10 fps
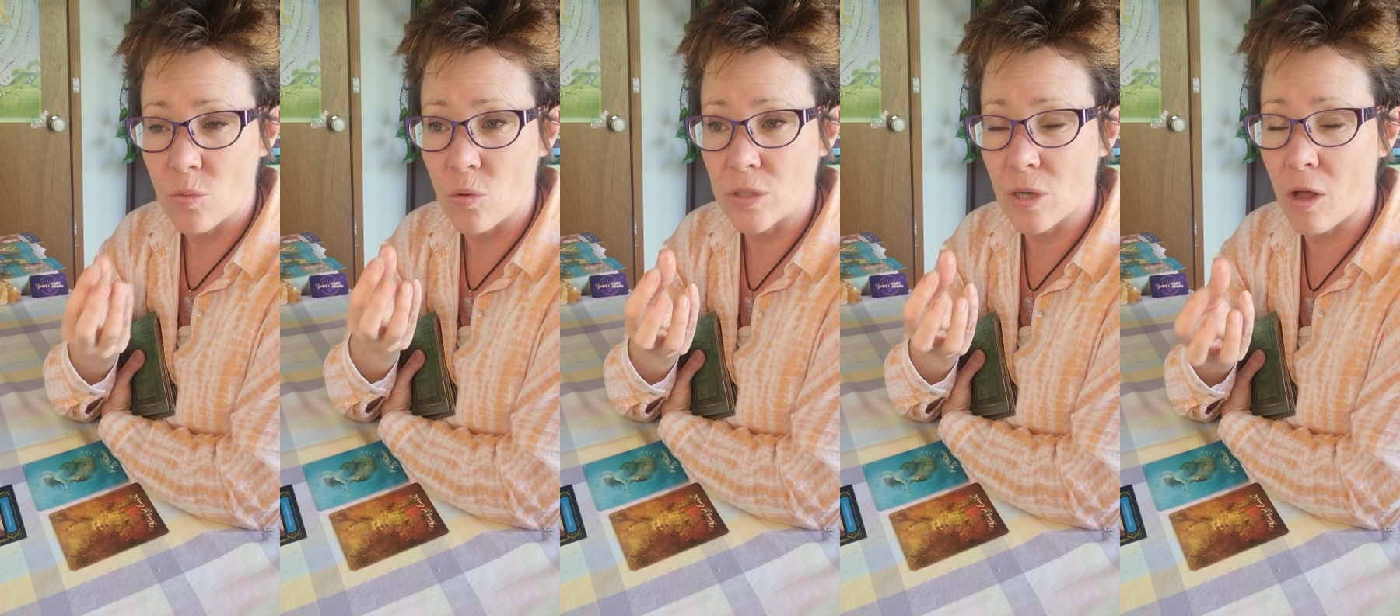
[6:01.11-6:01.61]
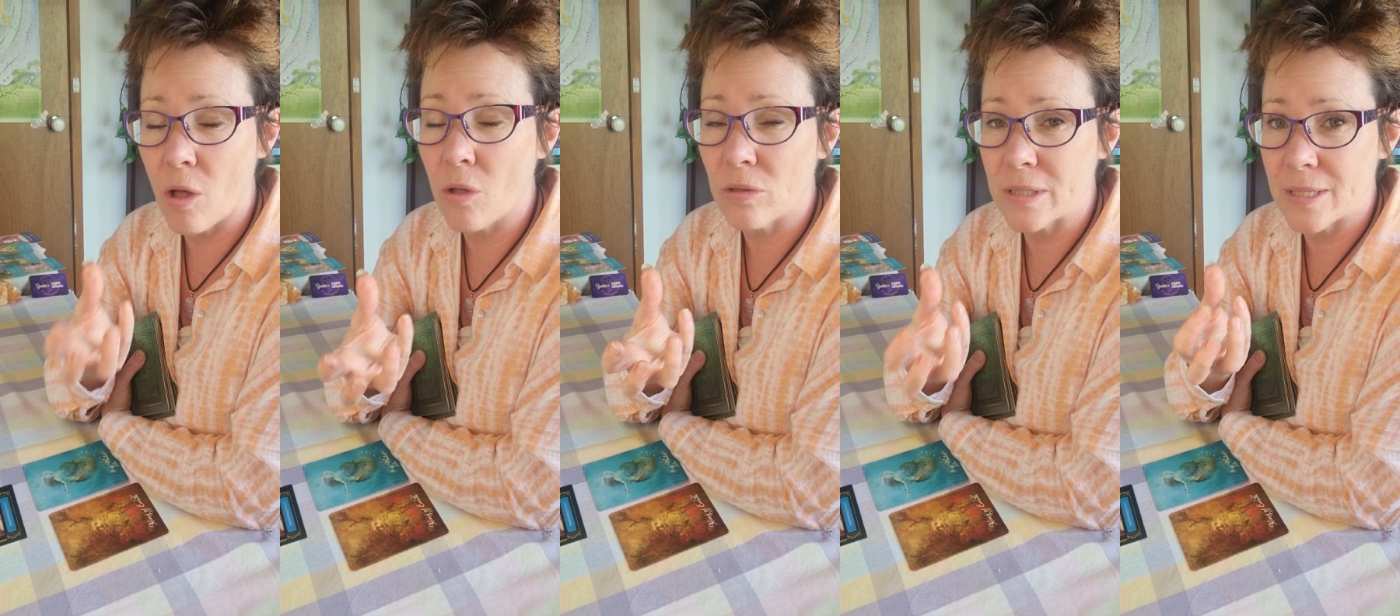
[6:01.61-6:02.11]
Water
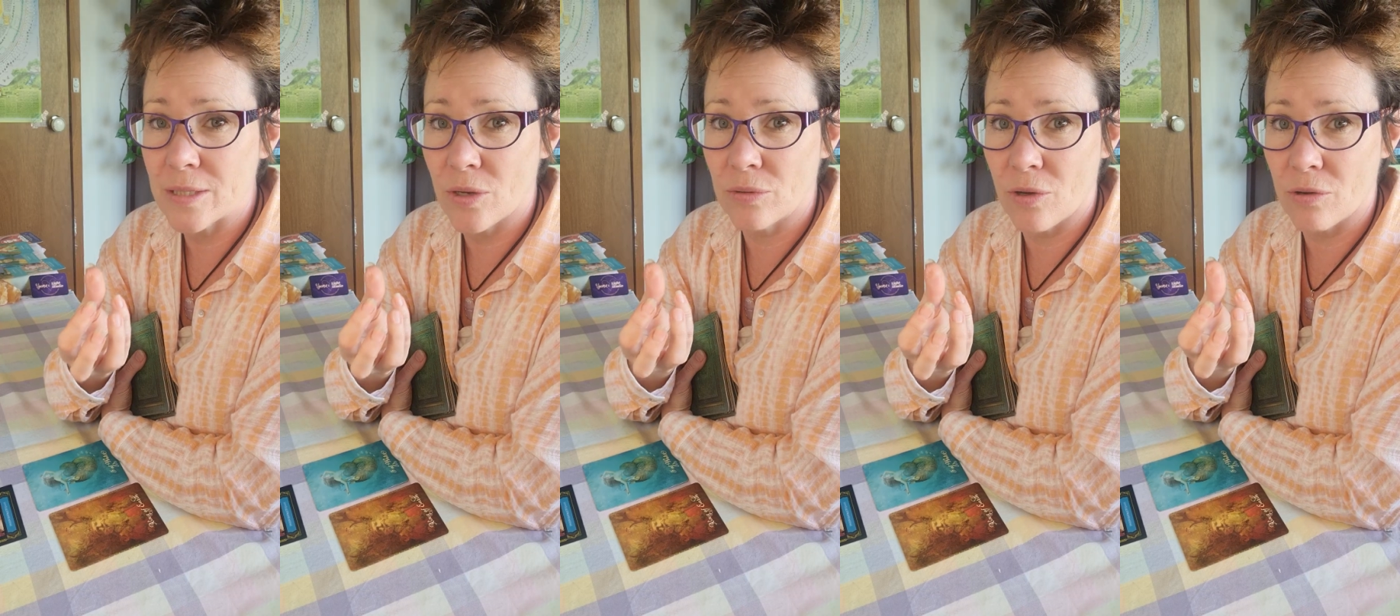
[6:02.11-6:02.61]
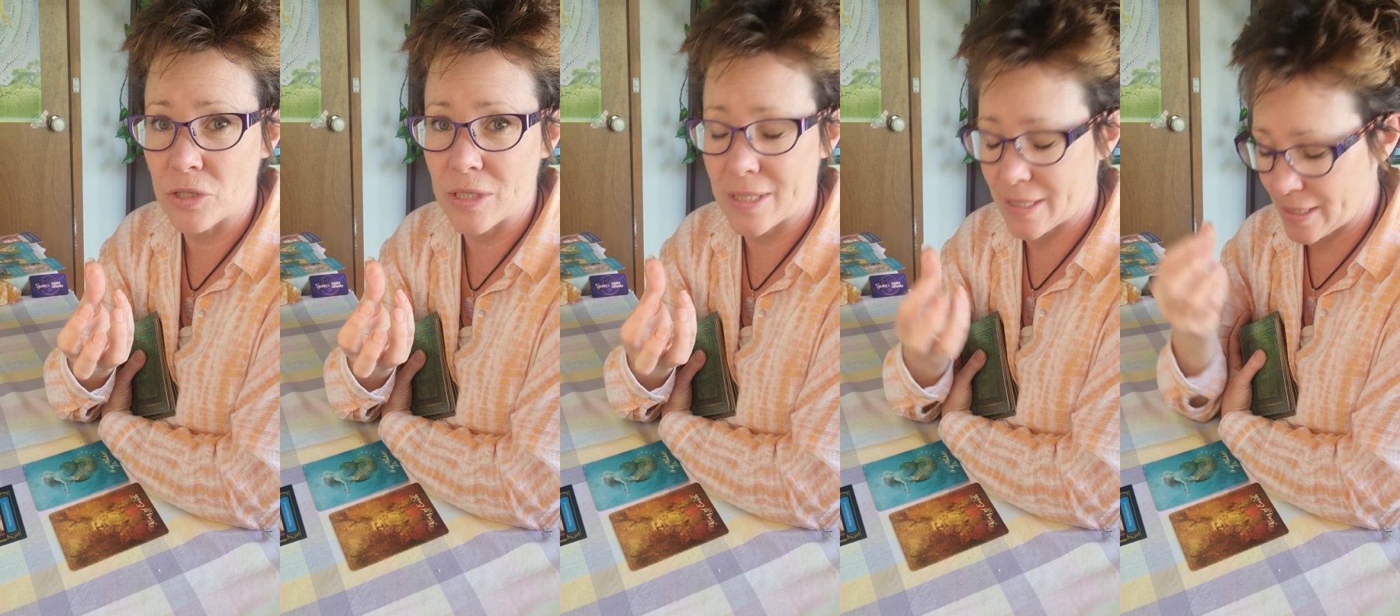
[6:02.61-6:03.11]
holds its own
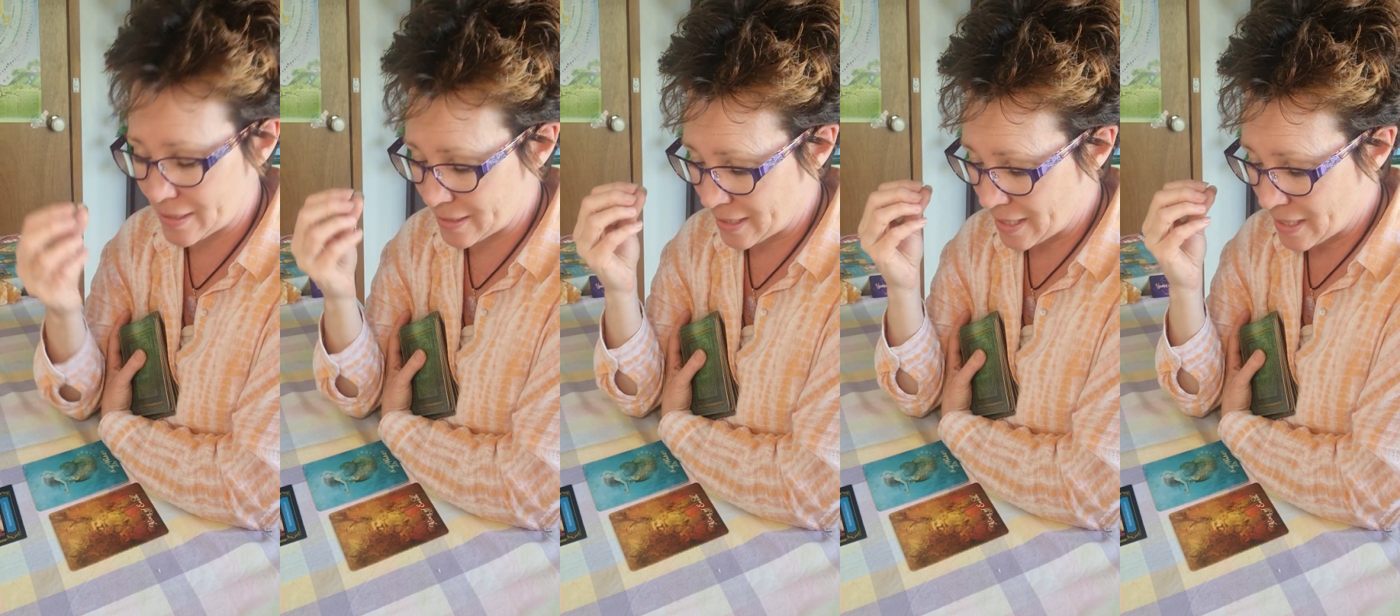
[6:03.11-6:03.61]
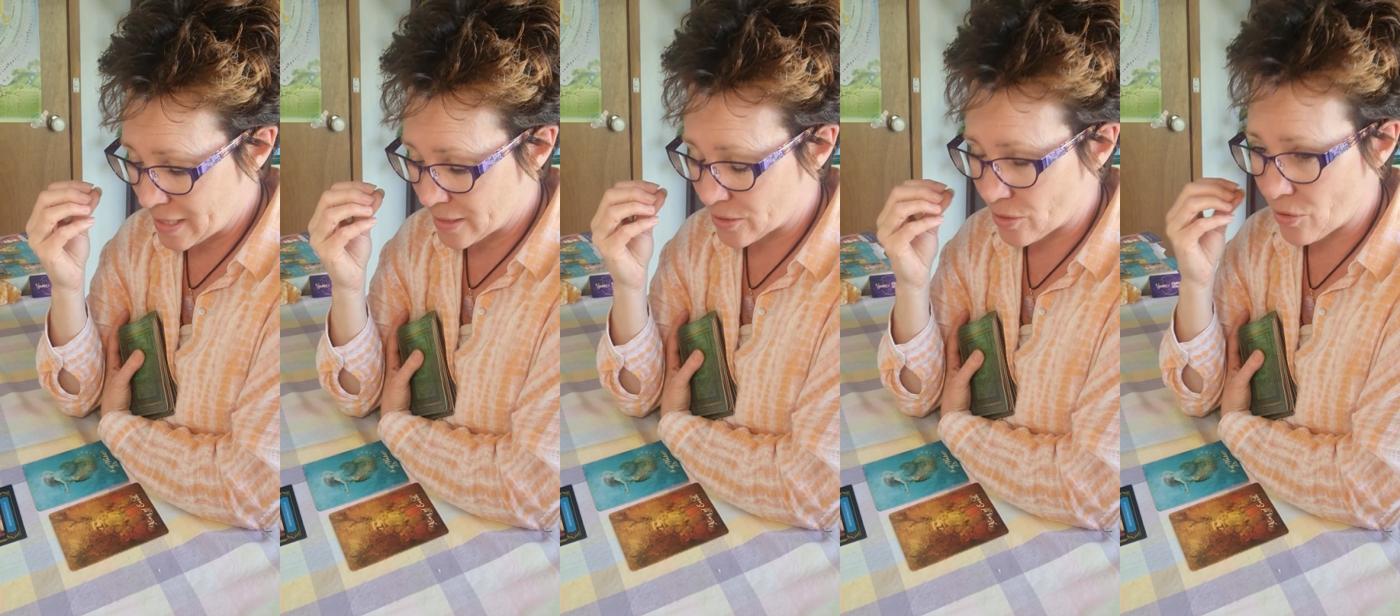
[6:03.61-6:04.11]
consciousness.
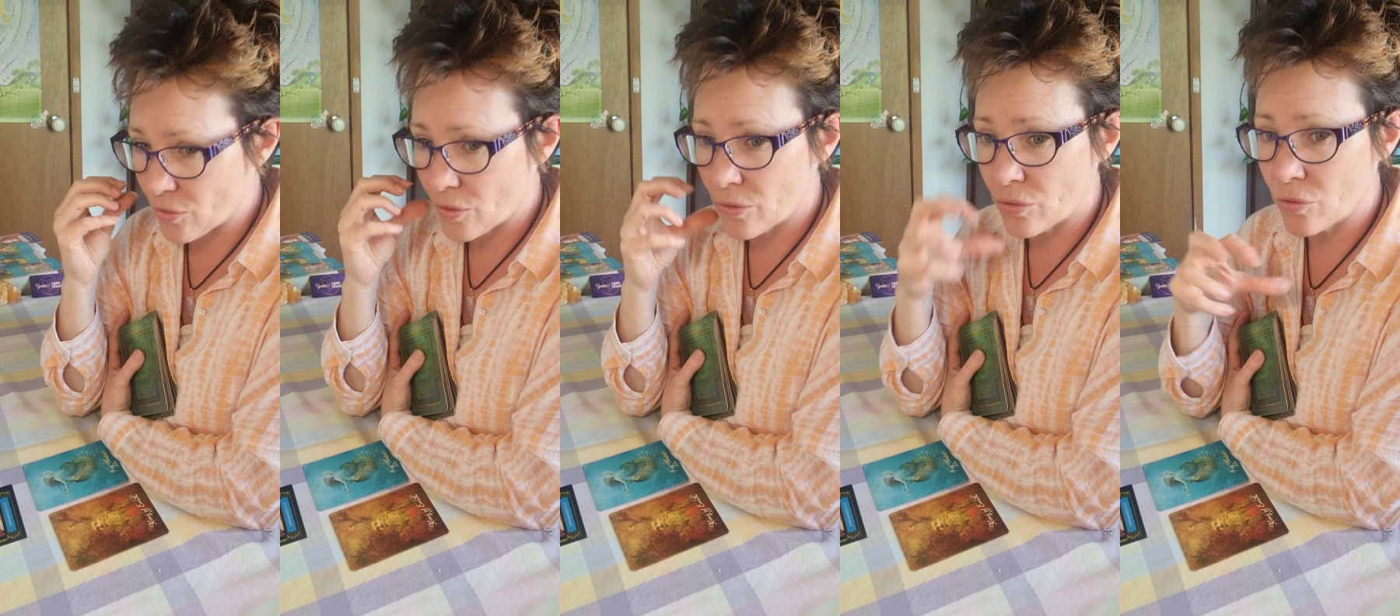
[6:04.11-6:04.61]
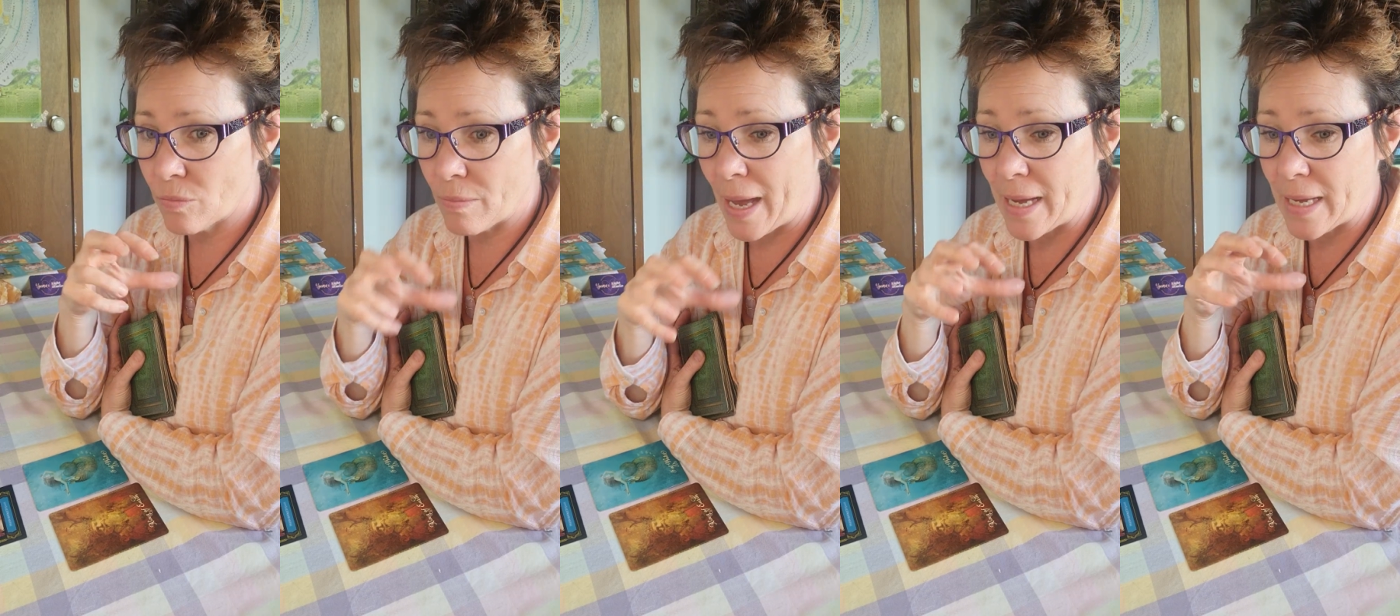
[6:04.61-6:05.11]
So you
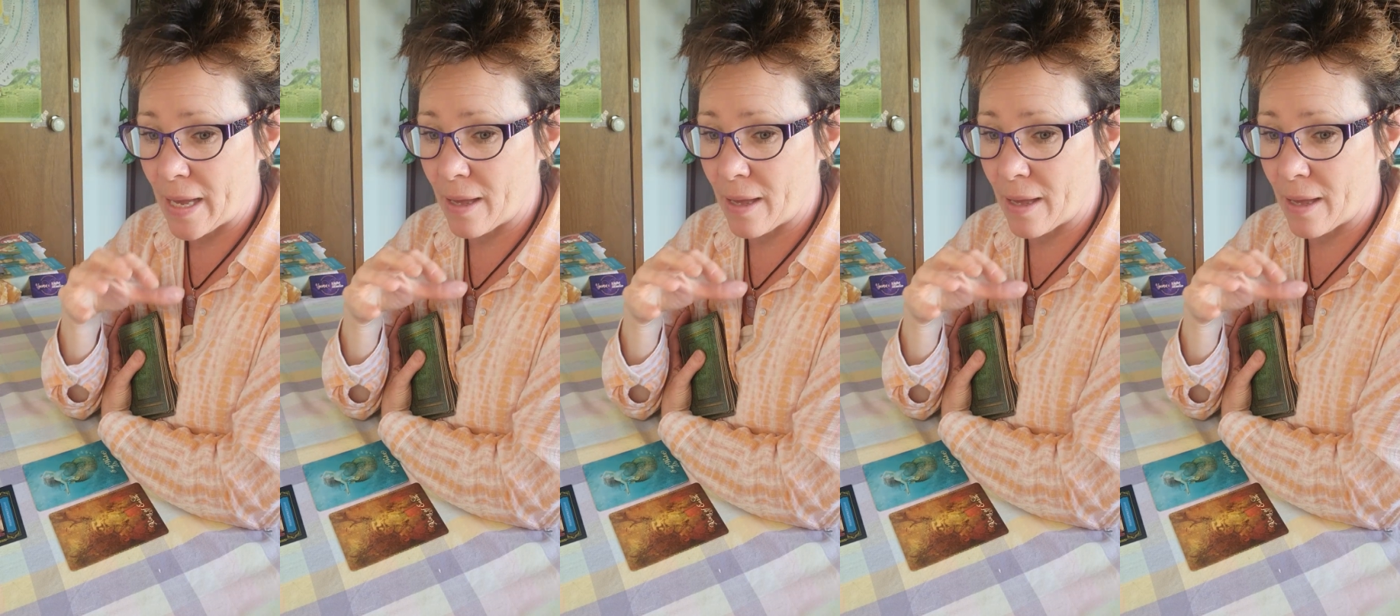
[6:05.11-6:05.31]
may